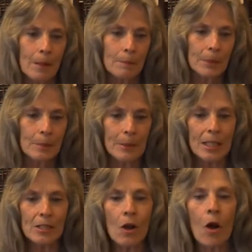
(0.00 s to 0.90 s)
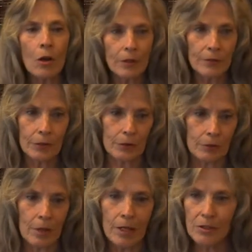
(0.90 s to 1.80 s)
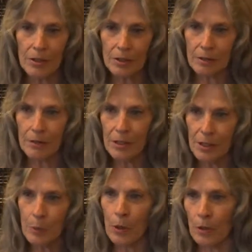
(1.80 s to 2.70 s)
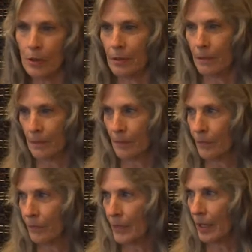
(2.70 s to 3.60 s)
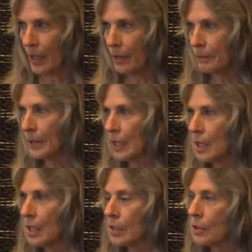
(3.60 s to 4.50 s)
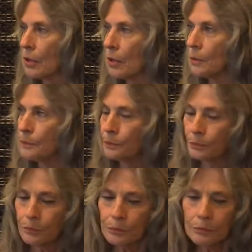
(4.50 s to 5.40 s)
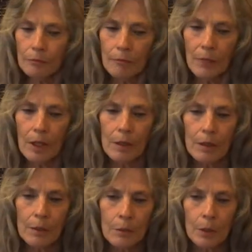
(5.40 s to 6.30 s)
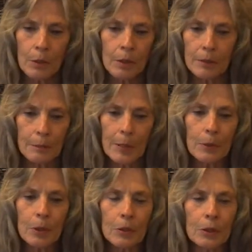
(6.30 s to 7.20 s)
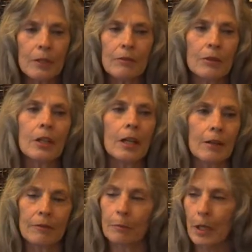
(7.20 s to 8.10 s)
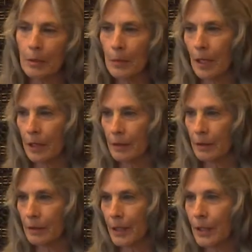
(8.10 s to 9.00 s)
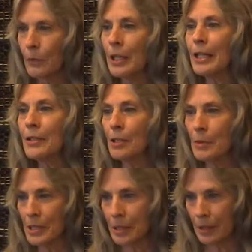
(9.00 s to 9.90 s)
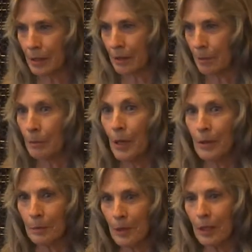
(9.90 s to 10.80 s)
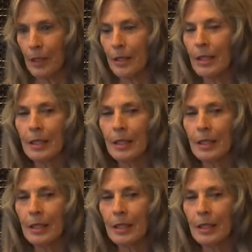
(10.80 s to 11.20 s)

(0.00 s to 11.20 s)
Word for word: But it means all of you, not just this part, okay? So what we're, people are looking for love, bottom line. They want intimacy, bottom line.